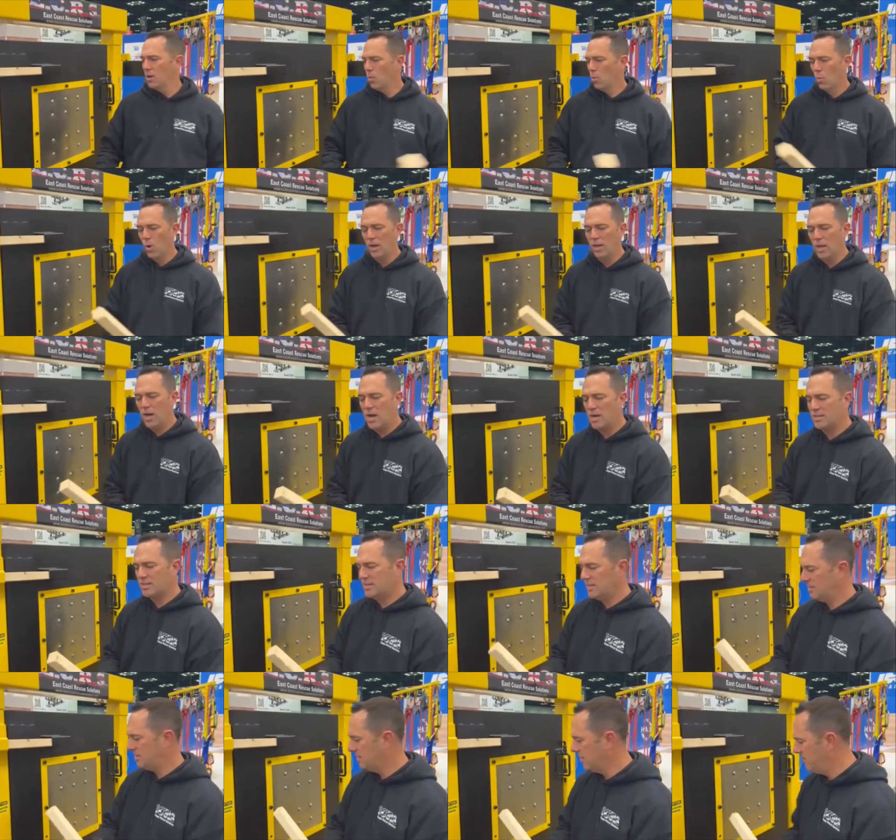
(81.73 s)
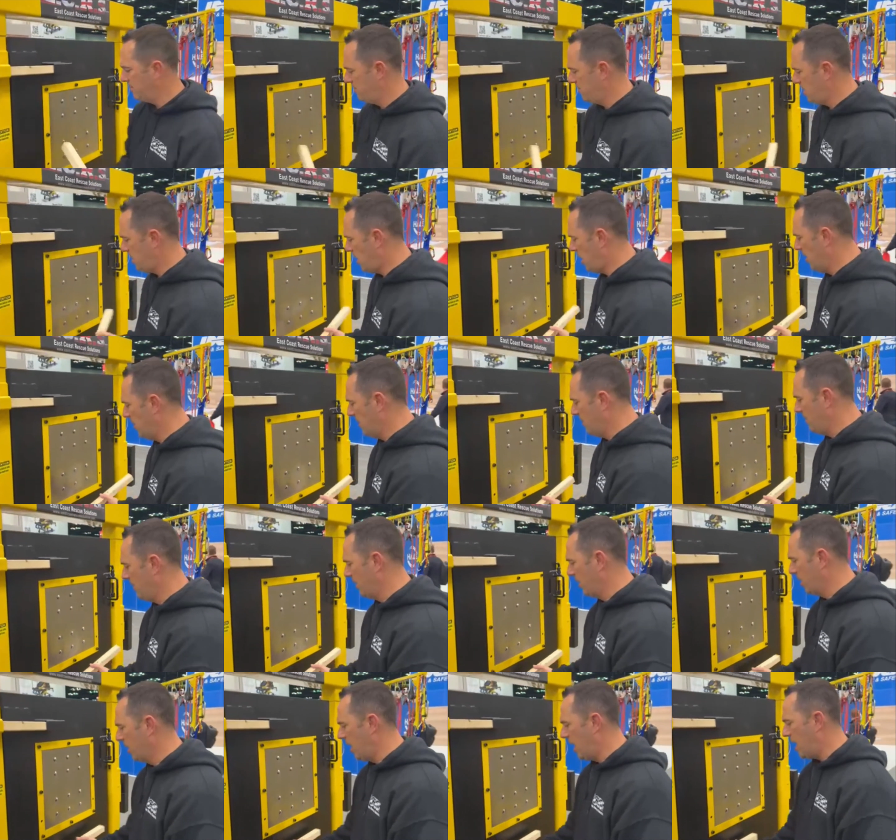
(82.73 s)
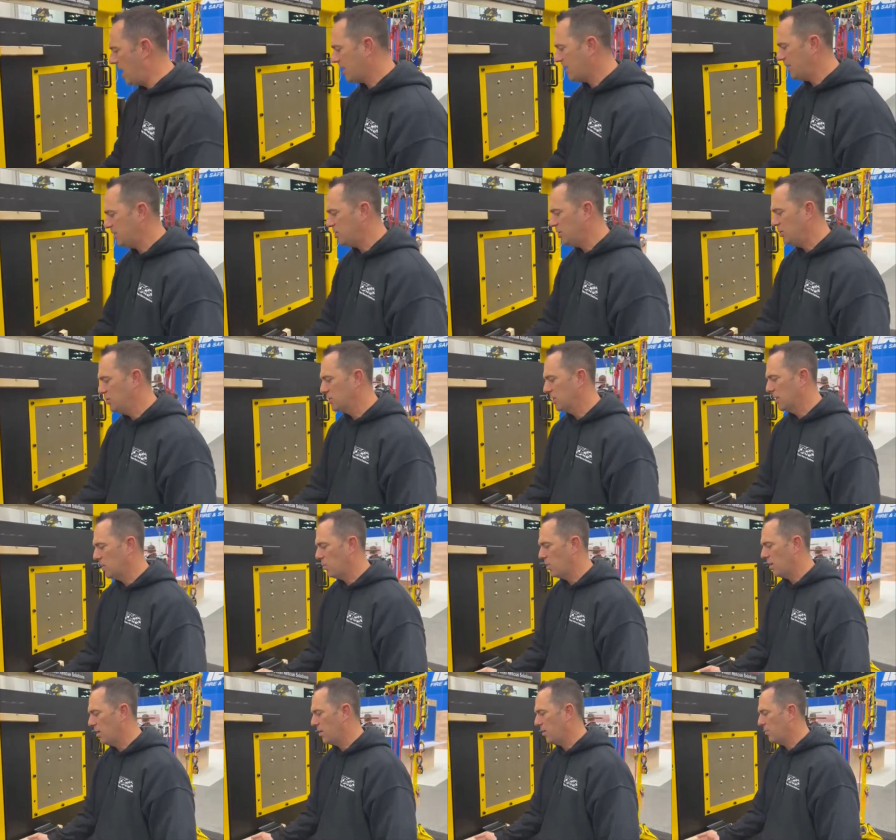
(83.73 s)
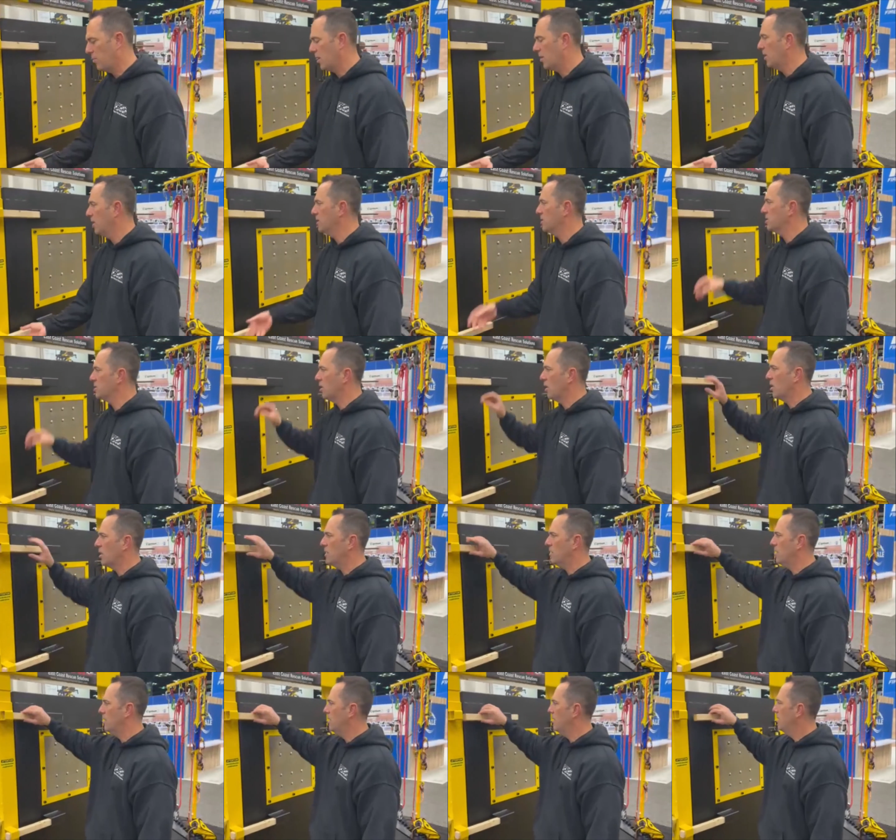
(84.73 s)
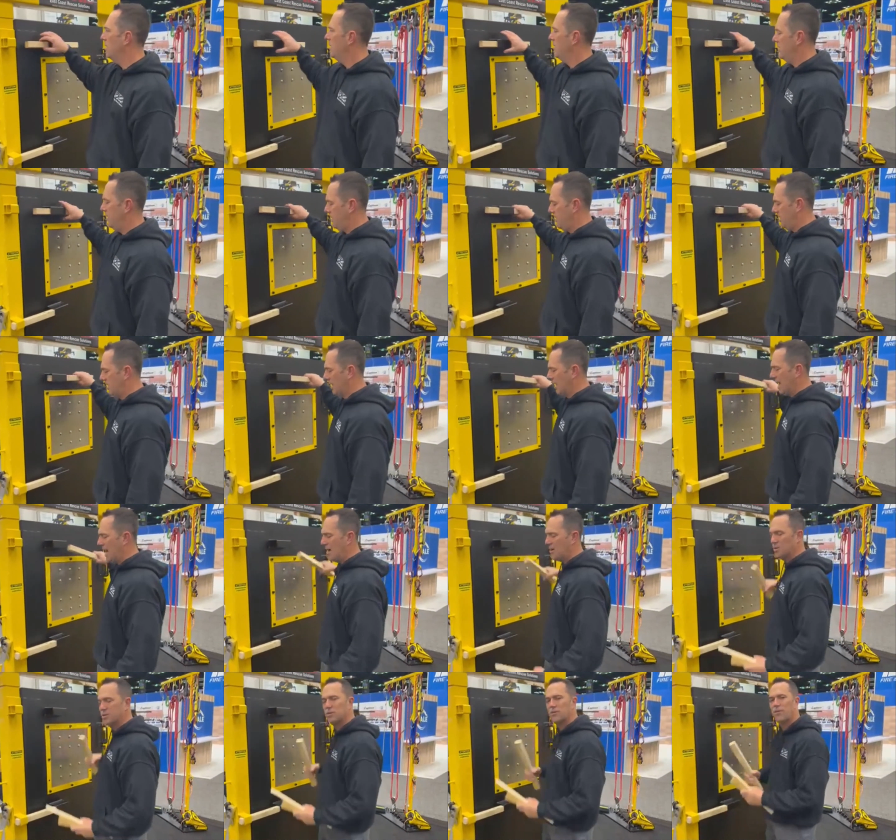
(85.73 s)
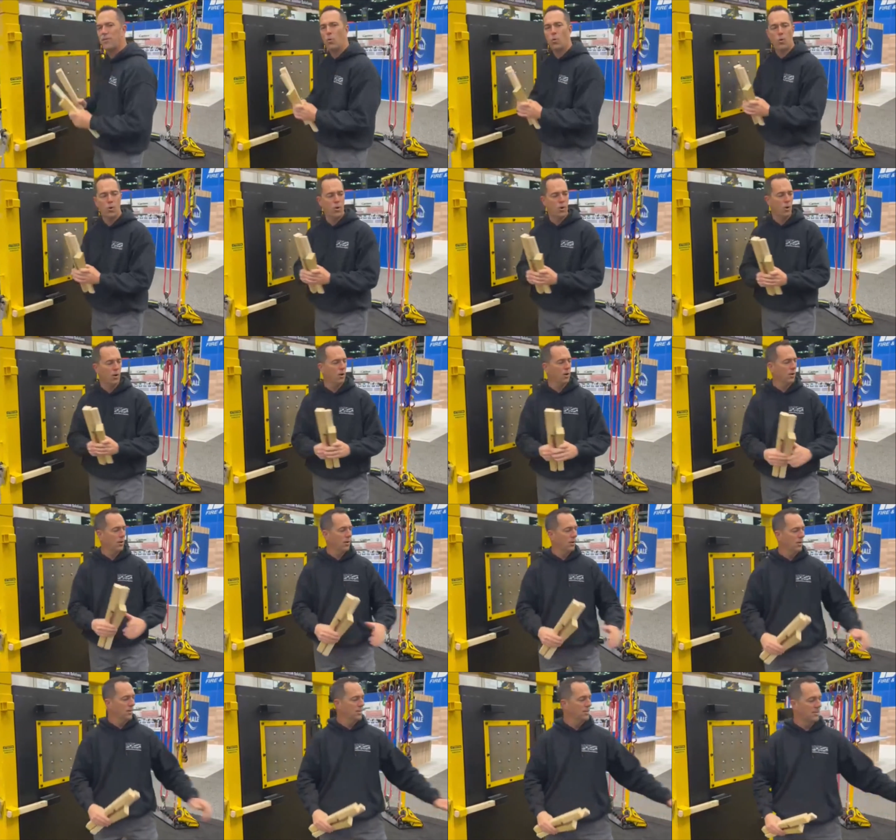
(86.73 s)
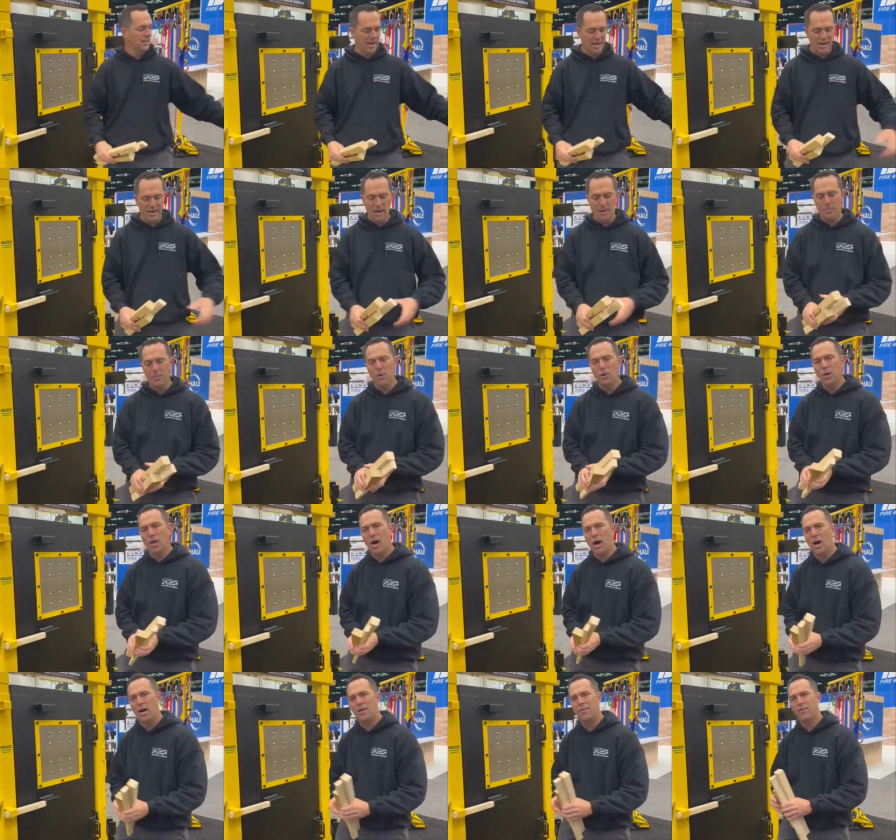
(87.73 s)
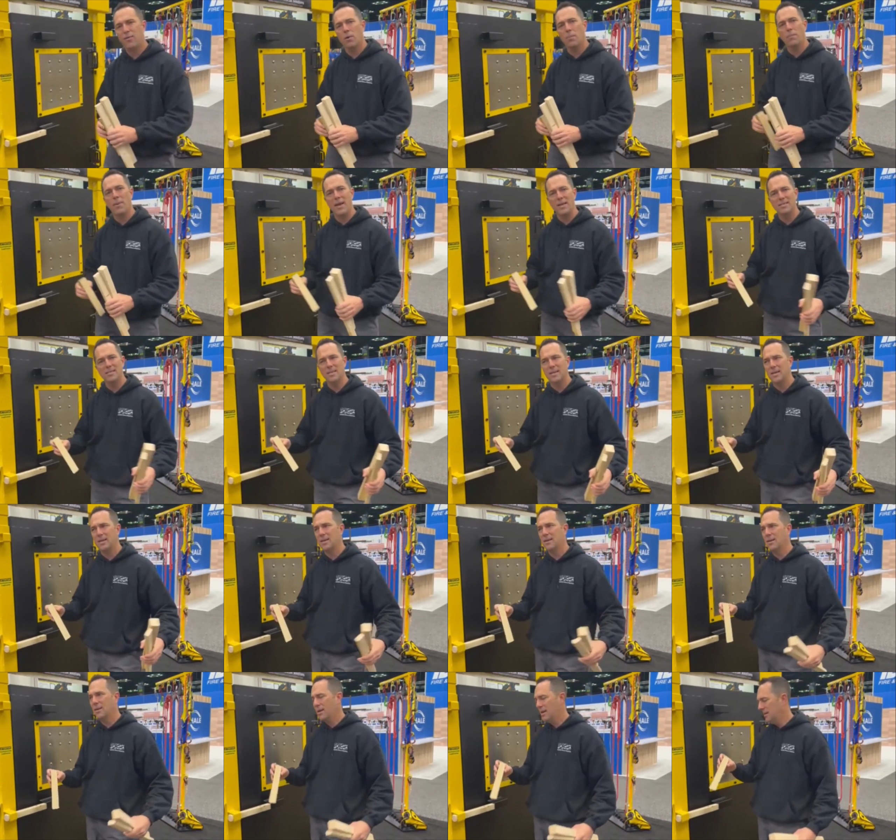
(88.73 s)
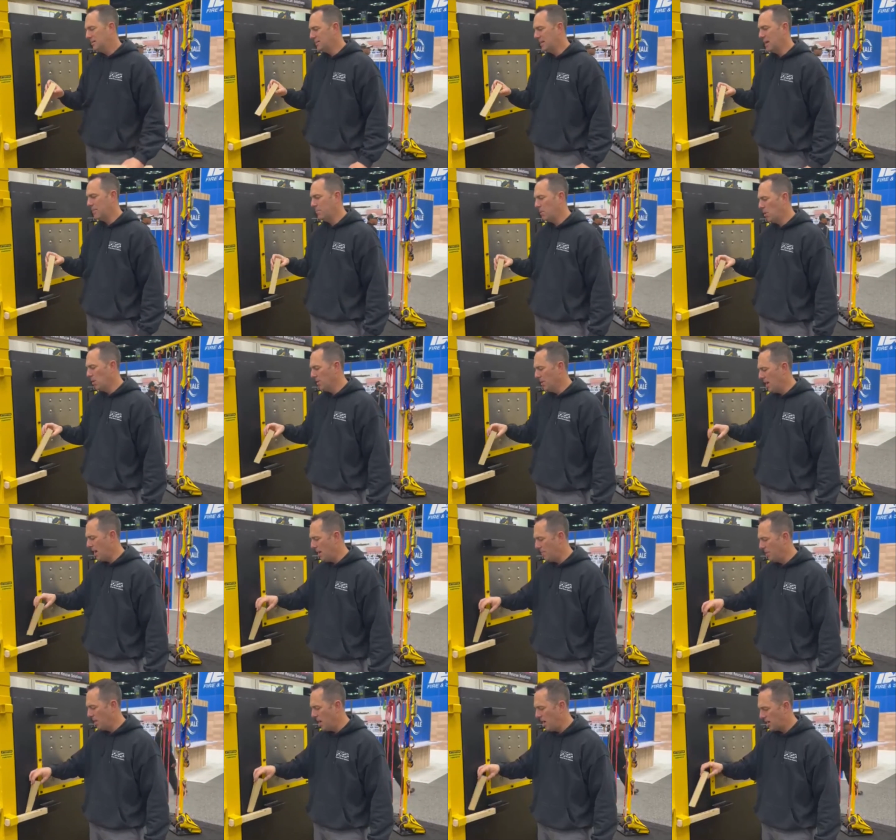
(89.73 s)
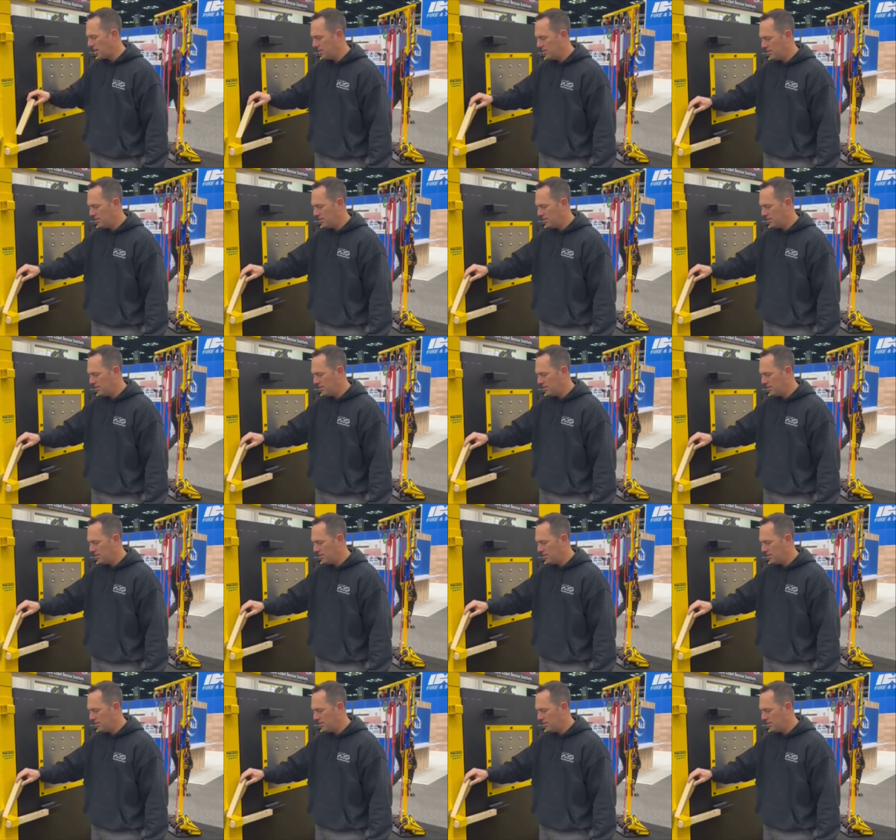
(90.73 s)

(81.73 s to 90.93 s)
1-lock system. On the middle lock is usually where we're going to start. It allows for setting up your lock for a basic deadbolt knob lock.